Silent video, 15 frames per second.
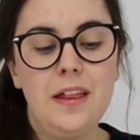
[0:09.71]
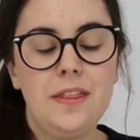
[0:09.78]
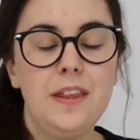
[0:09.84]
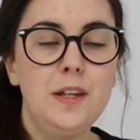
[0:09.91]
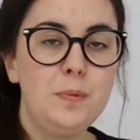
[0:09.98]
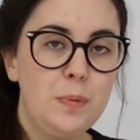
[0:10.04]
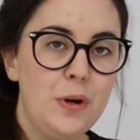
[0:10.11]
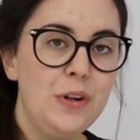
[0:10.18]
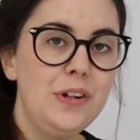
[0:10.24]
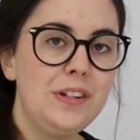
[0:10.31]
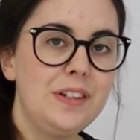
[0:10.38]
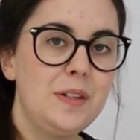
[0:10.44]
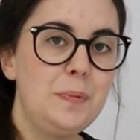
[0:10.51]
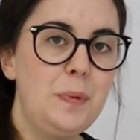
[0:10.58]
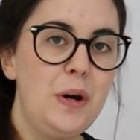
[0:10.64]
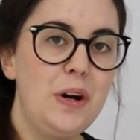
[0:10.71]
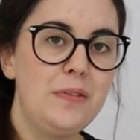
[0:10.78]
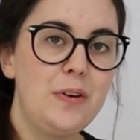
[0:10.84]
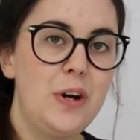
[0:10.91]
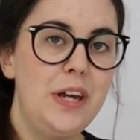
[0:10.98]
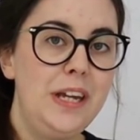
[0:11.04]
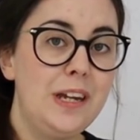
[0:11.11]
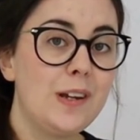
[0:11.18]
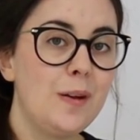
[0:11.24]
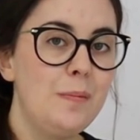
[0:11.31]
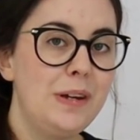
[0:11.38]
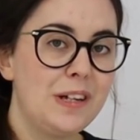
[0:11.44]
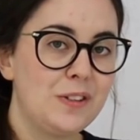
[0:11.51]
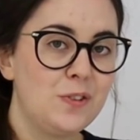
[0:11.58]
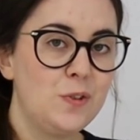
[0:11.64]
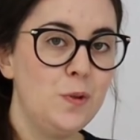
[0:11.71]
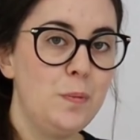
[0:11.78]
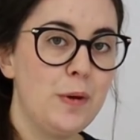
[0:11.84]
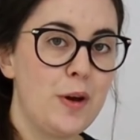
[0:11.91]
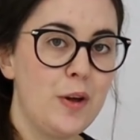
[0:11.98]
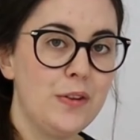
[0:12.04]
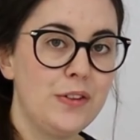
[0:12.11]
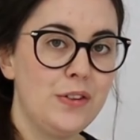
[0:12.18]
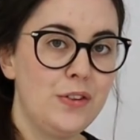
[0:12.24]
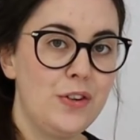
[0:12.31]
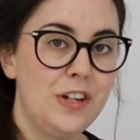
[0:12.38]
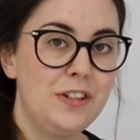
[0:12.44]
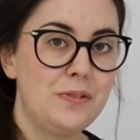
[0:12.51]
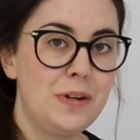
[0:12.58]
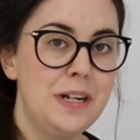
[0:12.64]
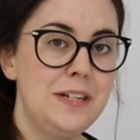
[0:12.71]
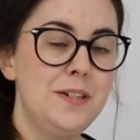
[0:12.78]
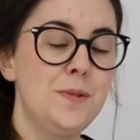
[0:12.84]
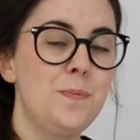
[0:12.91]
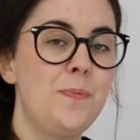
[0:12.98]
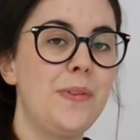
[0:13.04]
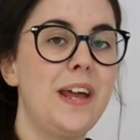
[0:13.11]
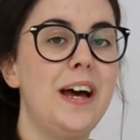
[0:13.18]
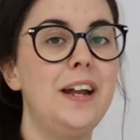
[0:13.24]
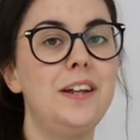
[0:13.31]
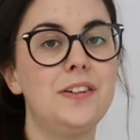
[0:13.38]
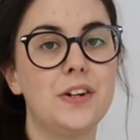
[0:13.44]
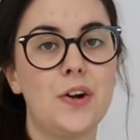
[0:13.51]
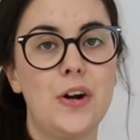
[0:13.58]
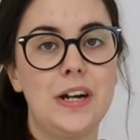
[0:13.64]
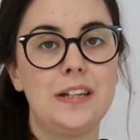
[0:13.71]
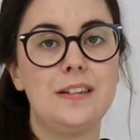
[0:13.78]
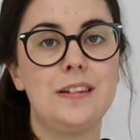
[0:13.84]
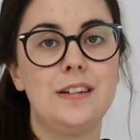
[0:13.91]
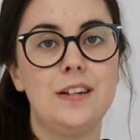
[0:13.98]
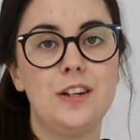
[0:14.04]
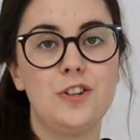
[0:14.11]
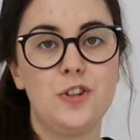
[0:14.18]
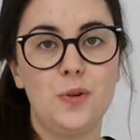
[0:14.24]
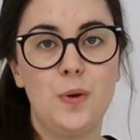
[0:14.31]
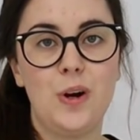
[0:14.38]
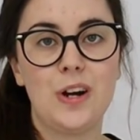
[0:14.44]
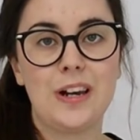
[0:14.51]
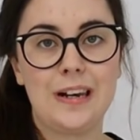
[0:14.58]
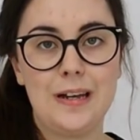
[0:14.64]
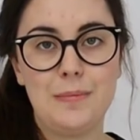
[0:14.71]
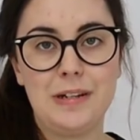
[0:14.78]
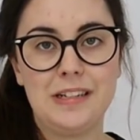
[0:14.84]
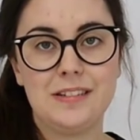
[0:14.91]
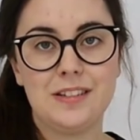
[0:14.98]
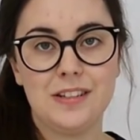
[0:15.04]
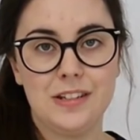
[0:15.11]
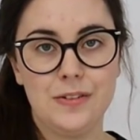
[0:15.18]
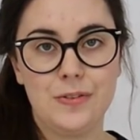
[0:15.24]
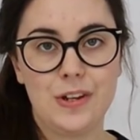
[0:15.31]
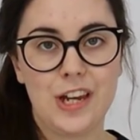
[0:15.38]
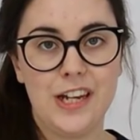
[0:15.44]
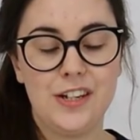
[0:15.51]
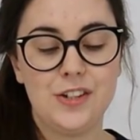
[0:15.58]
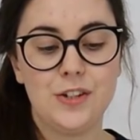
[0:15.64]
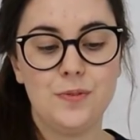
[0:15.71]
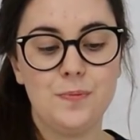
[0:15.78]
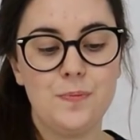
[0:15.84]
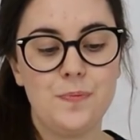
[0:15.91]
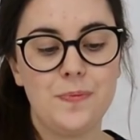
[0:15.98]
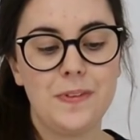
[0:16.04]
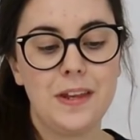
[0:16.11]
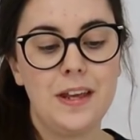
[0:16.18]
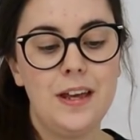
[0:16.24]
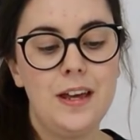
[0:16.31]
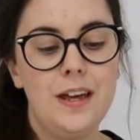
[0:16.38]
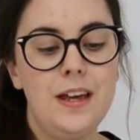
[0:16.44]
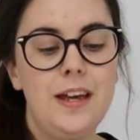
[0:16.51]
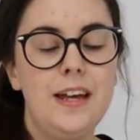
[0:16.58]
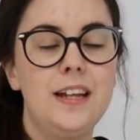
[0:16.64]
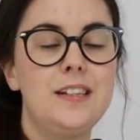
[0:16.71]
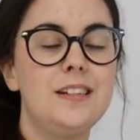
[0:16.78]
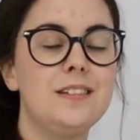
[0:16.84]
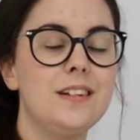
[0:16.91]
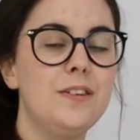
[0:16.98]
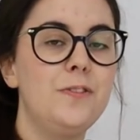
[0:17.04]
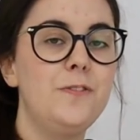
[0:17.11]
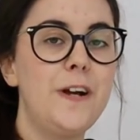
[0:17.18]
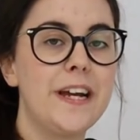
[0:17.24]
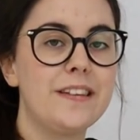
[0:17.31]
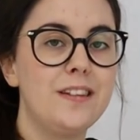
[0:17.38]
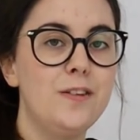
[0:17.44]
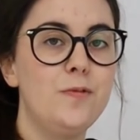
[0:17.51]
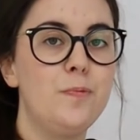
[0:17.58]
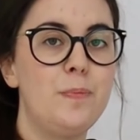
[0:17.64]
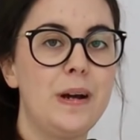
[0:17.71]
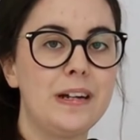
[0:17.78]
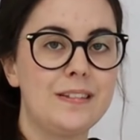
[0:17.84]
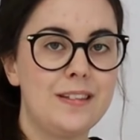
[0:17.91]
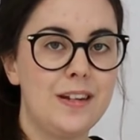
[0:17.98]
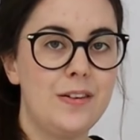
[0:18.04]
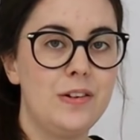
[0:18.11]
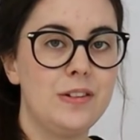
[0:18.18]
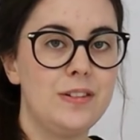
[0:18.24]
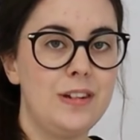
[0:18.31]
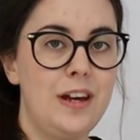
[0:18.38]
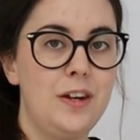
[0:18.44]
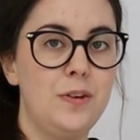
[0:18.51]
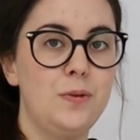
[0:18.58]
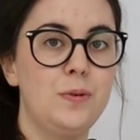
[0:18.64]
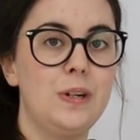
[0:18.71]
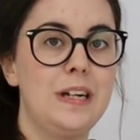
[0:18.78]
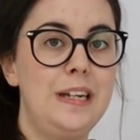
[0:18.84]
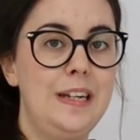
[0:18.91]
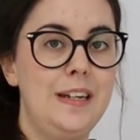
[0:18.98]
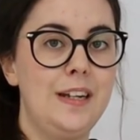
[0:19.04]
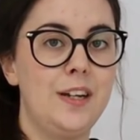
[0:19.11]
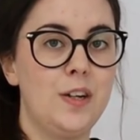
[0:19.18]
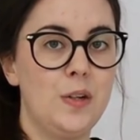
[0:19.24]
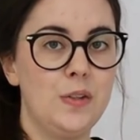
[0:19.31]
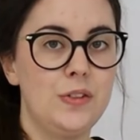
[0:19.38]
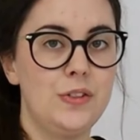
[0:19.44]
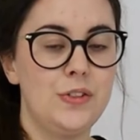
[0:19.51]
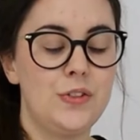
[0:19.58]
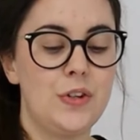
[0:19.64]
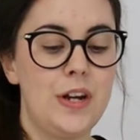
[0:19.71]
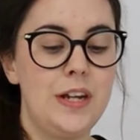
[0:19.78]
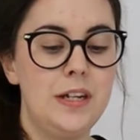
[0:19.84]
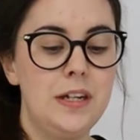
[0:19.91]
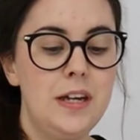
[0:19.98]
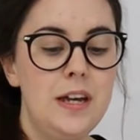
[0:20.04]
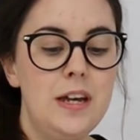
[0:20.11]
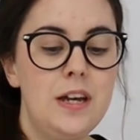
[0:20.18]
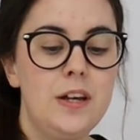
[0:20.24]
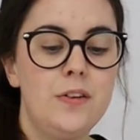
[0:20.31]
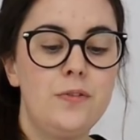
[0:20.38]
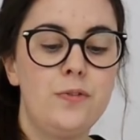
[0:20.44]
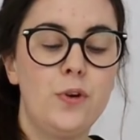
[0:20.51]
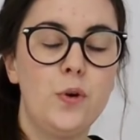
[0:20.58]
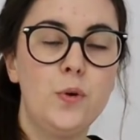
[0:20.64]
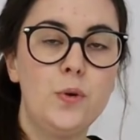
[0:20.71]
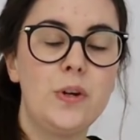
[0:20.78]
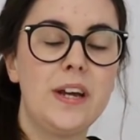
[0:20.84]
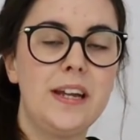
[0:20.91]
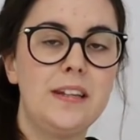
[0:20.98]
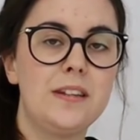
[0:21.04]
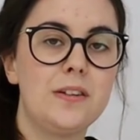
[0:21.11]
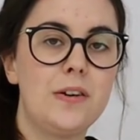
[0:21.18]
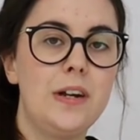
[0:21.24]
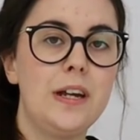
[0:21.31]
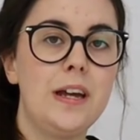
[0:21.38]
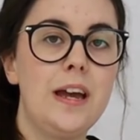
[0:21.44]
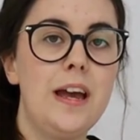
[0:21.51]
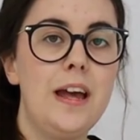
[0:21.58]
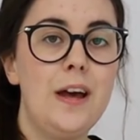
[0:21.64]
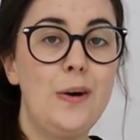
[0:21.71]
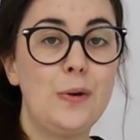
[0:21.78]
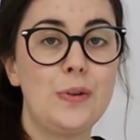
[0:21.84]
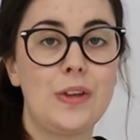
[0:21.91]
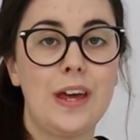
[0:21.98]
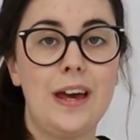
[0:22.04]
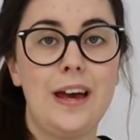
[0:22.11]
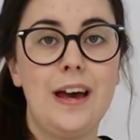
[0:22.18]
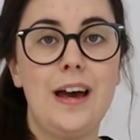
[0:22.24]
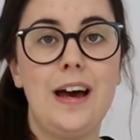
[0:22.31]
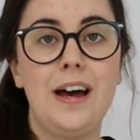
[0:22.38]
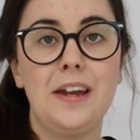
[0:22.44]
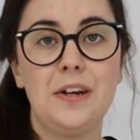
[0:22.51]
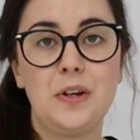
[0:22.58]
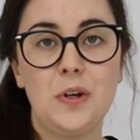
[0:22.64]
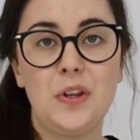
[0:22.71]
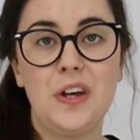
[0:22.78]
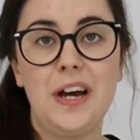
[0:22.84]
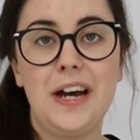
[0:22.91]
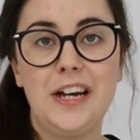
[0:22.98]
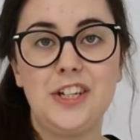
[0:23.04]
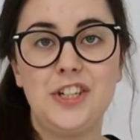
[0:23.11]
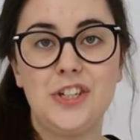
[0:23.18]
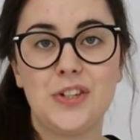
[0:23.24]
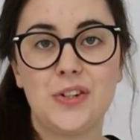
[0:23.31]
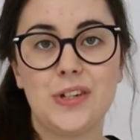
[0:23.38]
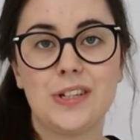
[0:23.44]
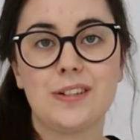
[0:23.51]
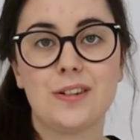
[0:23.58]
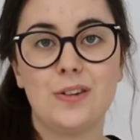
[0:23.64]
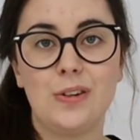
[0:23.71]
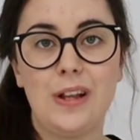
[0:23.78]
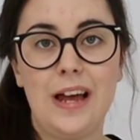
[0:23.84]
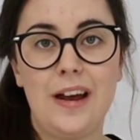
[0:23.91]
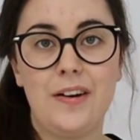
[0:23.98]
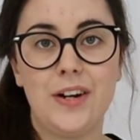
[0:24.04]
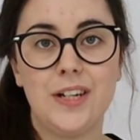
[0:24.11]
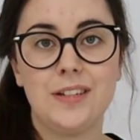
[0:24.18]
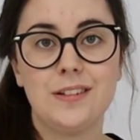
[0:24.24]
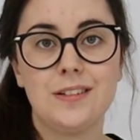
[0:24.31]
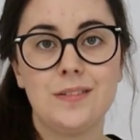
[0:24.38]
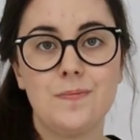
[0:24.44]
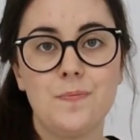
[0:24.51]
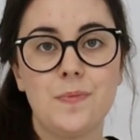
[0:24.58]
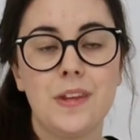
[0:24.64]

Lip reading: This product is part of our EcoMix Super Concentrates range and is accredited to our climate certification. It is an effective bactericidal cleaning concentrate for all catering, healthcare and other hygiene-critical areas.